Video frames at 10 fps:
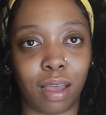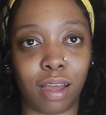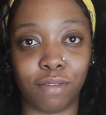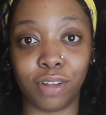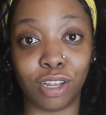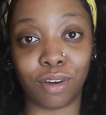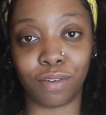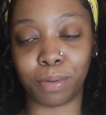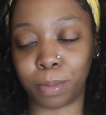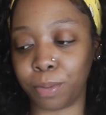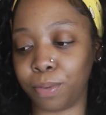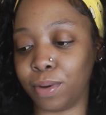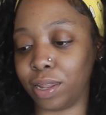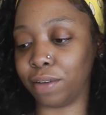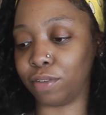I really don't remember
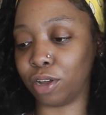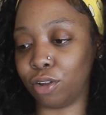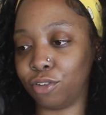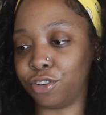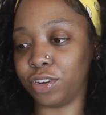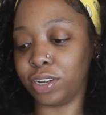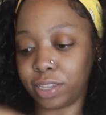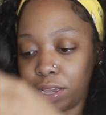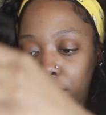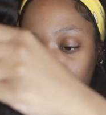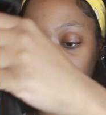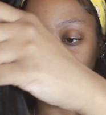what length the closure is in,